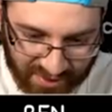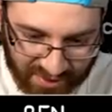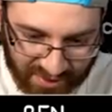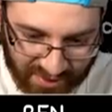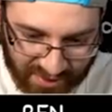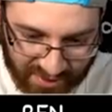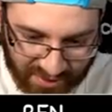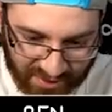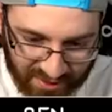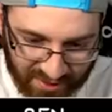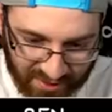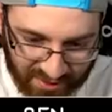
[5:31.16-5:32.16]

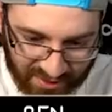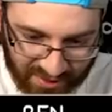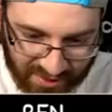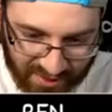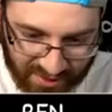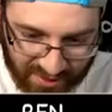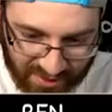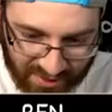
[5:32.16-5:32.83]
[no speech]